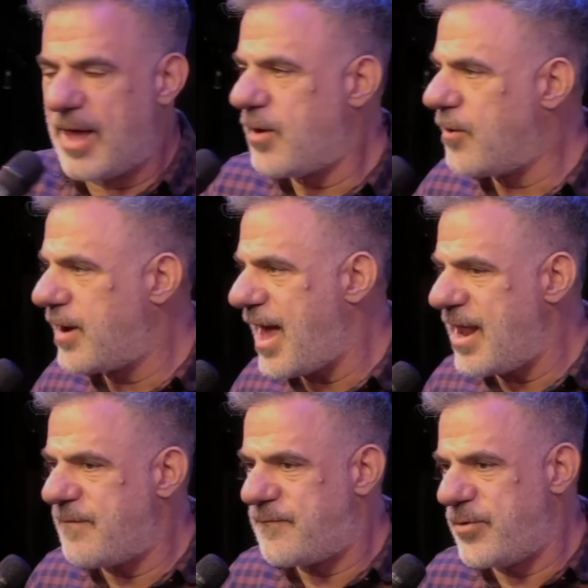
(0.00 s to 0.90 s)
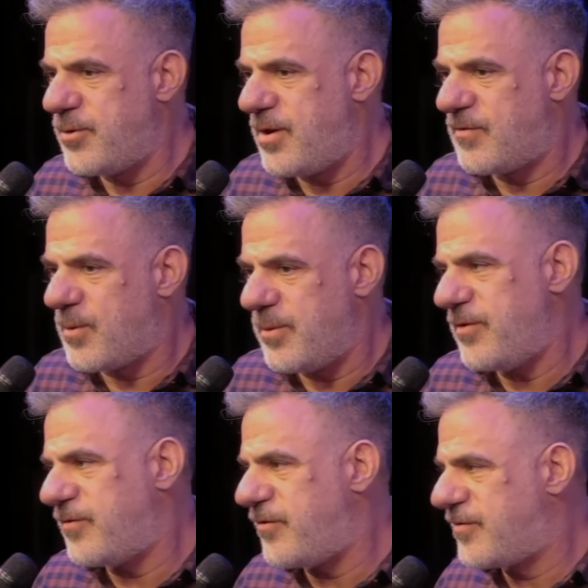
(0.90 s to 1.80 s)
Like, organic food is what we
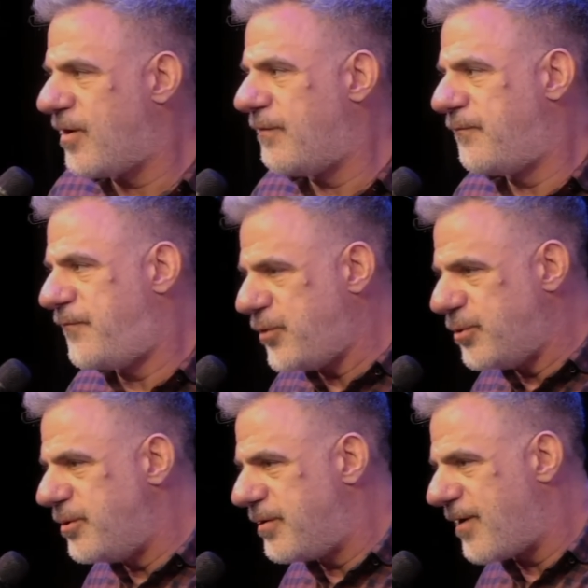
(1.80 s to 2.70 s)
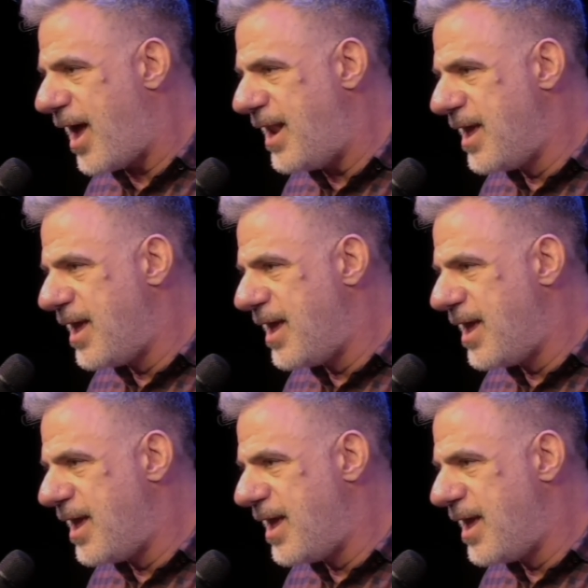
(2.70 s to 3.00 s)
used to just call food, right?